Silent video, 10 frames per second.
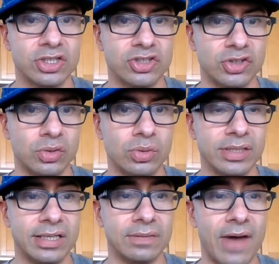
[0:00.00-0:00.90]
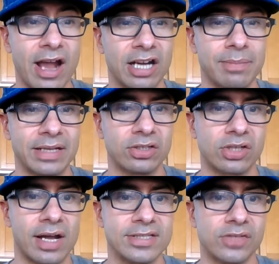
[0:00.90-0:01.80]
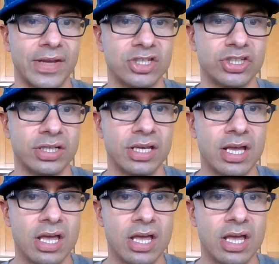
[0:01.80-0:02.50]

two, environmental conservation;